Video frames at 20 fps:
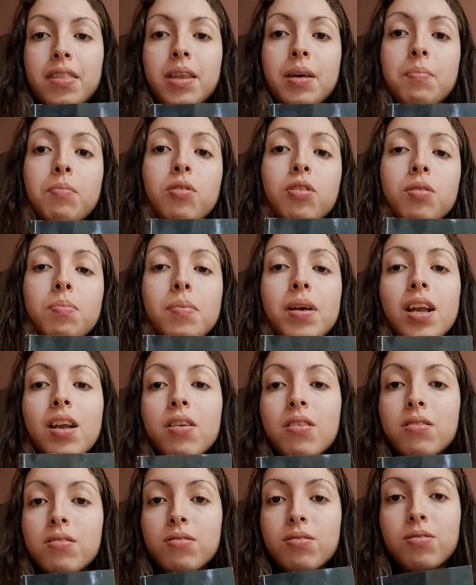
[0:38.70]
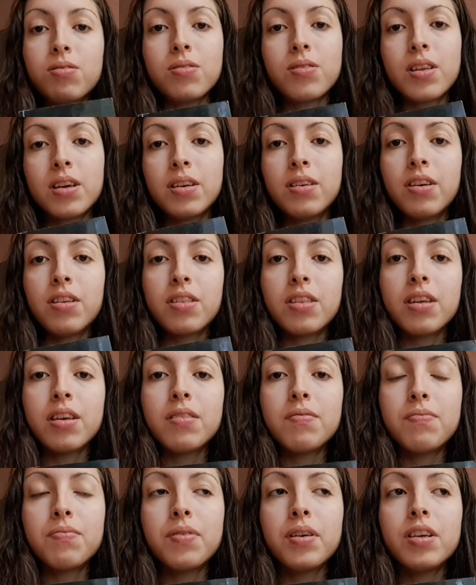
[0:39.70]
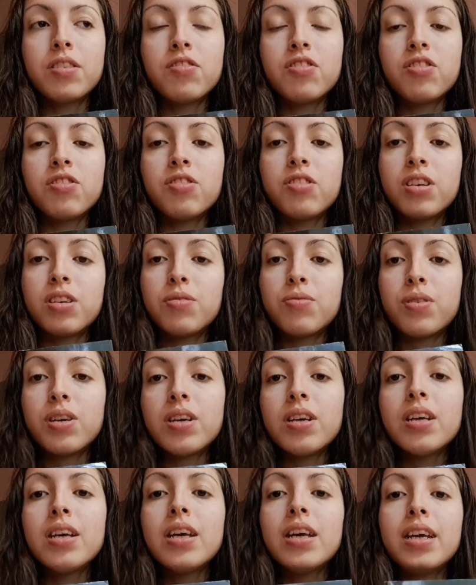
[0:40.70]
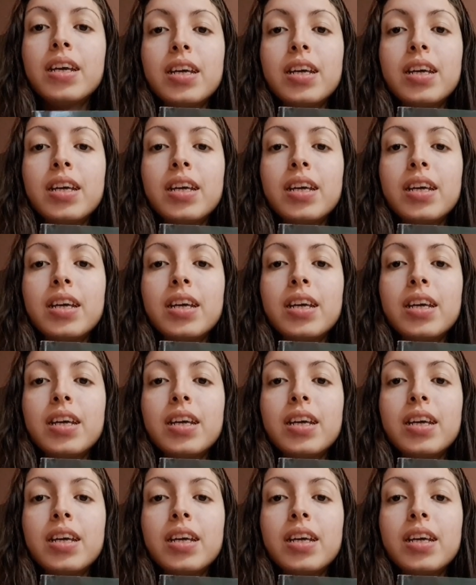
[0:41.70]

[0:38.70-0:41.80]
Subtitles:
The book belongs to the Gothic fiction genre.